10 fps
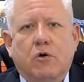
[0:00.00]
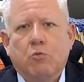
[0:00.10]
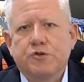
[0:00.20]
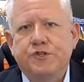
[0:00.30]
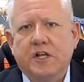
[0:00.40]
We're
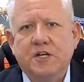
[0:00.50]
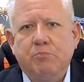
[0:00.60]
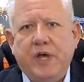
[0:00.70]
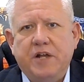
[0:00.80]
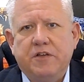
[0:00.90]
still in
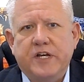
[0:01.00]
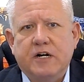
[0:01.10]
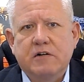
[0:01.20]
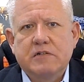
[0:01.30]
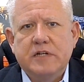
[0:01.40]
beta
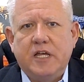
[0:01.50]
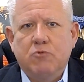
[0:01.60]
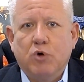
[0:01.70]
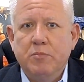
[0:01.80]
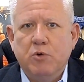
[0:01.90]
there, and
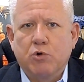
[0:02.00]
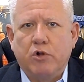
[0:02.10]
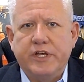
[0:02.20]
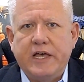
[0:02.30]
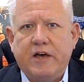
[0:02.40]
we'll be
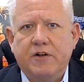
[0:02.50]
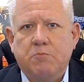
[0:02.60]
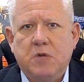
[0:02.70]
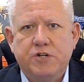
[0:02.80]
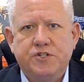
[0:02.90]
rolling out a
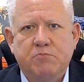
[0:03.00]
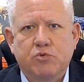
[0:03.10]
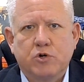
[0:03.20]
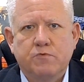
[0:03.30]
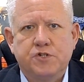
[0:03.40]
much
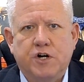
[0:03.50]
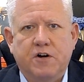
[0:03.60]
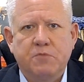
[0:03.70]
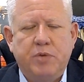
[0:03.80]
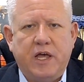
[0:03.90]
improved
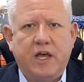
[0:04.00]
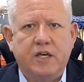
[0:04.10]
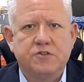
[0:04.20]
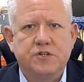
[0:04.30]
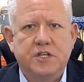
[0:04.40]
charting
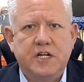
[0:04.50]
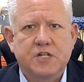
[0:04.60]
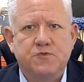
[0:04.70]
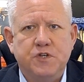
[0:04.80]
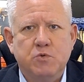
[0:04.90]
package in the next
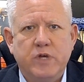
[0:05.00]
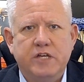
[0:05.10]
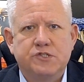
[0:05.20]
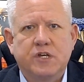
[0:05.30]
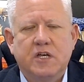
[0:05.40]
few weeks,